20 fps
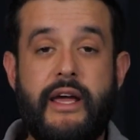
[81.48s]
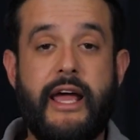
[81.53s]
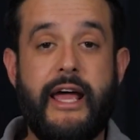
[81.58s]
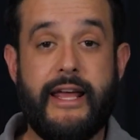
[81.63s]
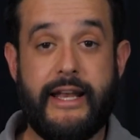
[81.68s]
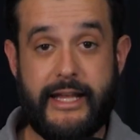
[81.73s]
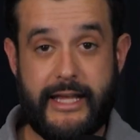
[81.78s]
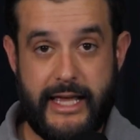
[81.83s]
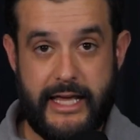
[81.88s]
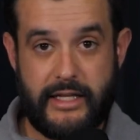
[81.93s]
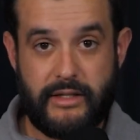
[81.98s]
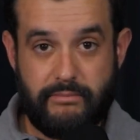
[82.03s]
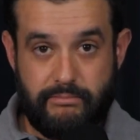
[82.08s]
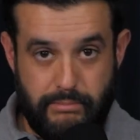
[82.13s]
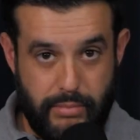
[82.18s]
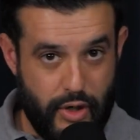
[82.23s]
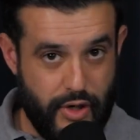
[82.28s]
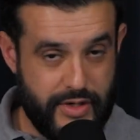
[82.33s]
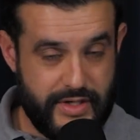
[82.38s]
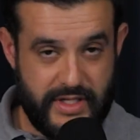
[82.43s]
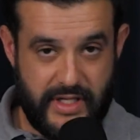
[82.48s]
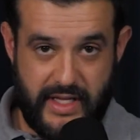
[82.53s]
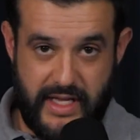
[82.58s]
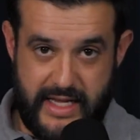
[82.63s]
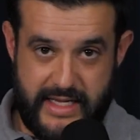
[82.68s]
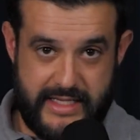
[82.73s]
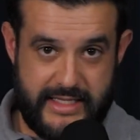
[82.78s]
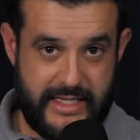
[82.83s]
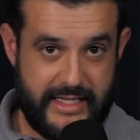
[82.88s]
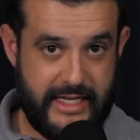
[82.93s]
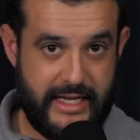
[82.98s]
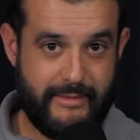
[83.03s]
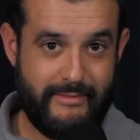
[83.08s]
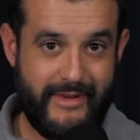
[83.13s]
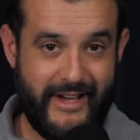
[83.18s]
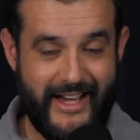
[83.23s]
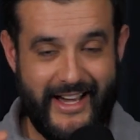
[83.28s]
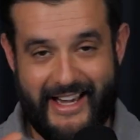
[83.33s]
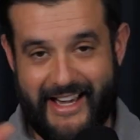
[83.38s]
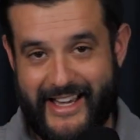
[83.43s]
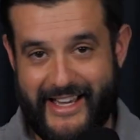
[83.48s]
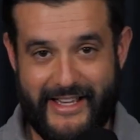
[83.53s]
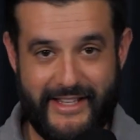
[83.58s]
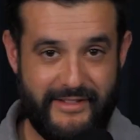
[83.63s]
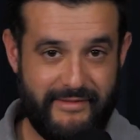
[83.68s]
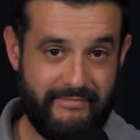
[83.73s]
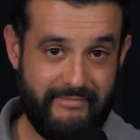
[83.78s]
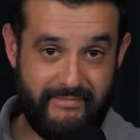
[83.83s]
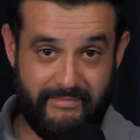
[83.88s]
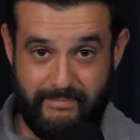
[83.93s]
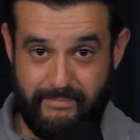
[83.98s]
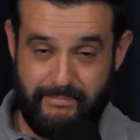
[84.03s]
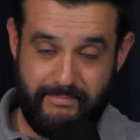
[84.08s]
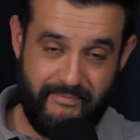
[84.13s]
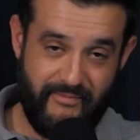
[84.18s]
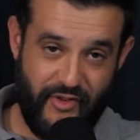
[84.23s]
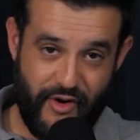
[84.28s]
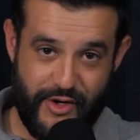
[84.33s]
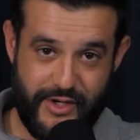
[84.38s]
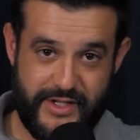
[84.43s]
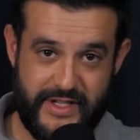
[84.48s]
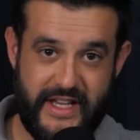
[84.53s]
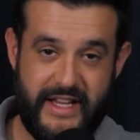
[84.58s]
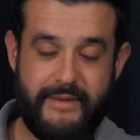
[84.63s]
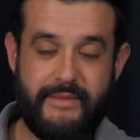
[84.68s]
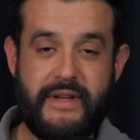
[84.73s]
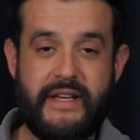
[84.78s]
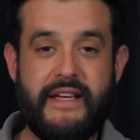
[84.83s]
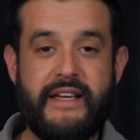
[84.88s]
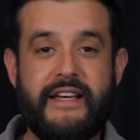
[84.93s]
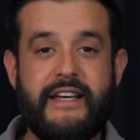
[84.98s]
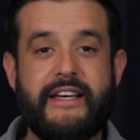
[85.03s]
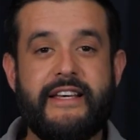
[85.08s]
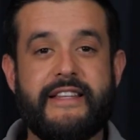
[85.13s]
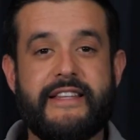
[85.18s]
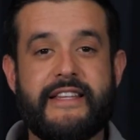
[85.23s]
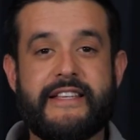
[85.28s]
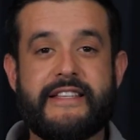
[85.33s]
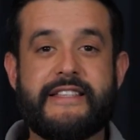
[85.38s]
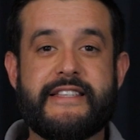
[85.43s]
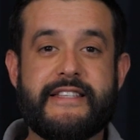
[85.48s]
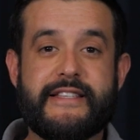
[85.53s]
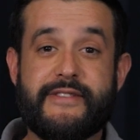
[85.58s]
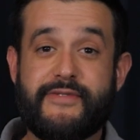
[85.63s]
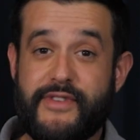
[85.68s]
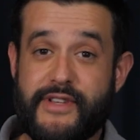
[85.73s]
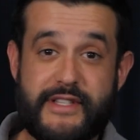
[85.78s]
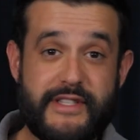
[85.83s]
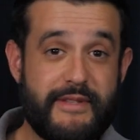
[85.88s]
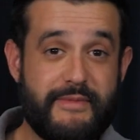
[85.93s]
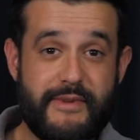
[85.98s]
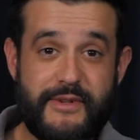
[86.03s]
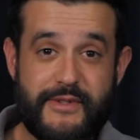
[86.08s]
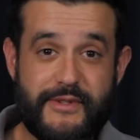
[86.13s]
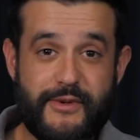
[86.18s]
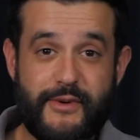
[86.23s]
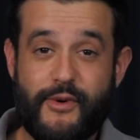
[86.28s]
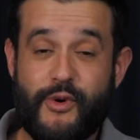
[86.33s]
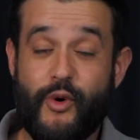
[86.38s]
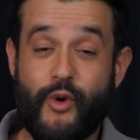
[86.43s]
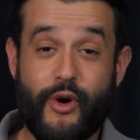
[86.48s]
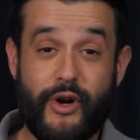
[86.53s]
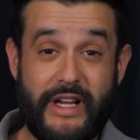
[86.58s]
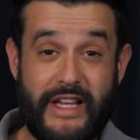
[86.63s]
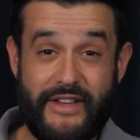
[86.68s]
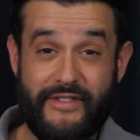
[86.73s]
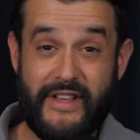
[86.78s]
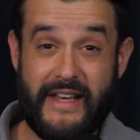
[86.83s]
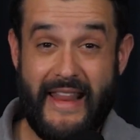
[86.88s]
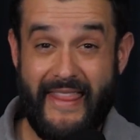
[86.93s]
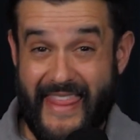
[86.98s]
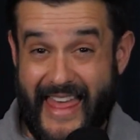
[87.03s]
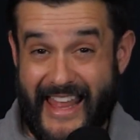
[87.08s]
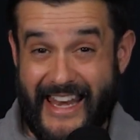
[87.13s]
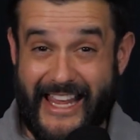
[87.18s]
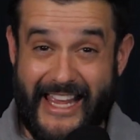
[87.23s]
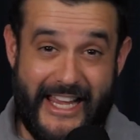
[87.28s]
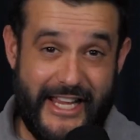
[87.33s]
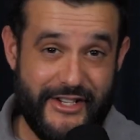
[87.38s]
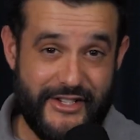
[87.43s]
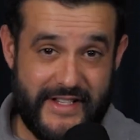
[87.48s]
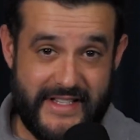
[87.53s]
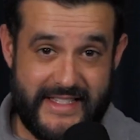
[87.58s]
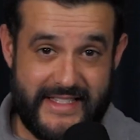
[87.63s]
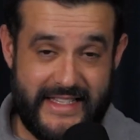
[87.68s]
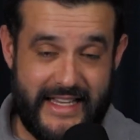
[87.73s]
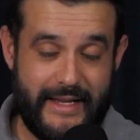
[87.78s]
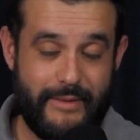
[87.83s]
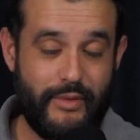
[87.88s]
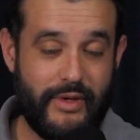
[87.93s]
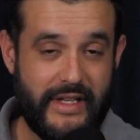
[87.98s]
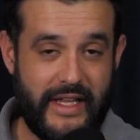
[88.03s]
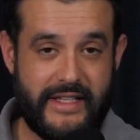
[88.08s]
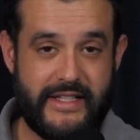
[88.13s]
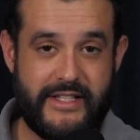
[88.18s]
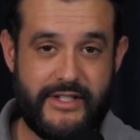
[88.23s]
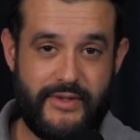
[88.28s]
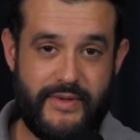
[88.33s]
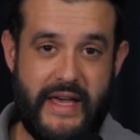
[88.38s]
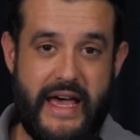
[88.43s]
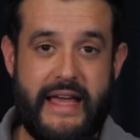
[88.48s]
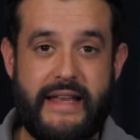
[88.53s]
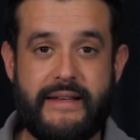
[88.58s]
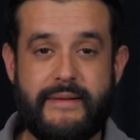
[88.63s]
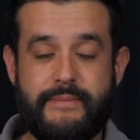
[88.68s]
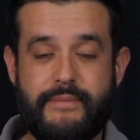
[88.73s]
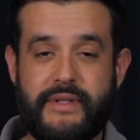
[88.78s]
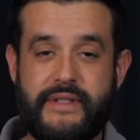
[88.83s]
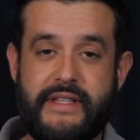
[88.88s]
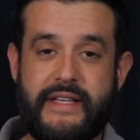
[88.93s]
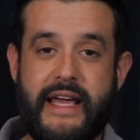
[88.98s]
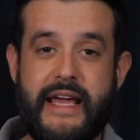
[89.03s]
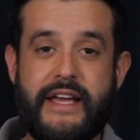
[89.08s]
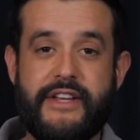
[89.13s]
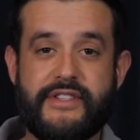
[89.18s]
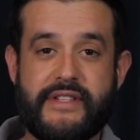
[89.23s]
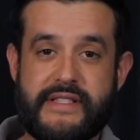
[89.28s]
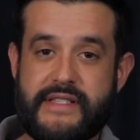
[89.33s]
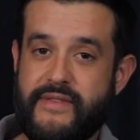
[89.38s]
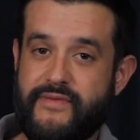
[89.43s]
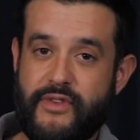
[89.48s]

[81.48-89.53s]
and again, personalized to them. Hi, first name. This is Vista Mutual, or even that agent's name. We like to do that, put the agent's